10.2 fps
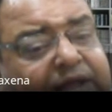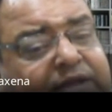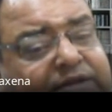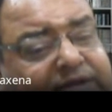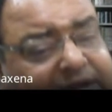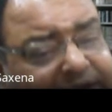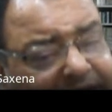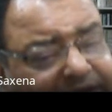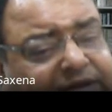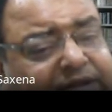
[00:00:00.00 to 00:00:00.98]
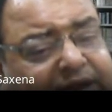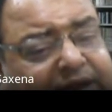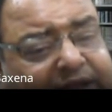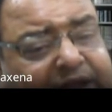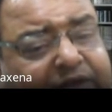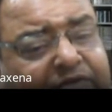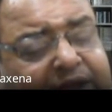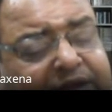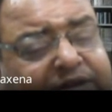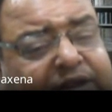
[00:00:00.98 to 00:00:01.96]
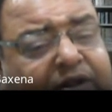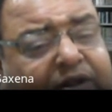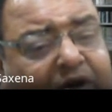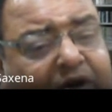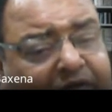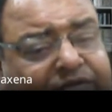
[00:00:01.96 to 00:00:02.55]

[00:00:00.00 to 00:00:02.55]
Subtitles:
that the creation of substantial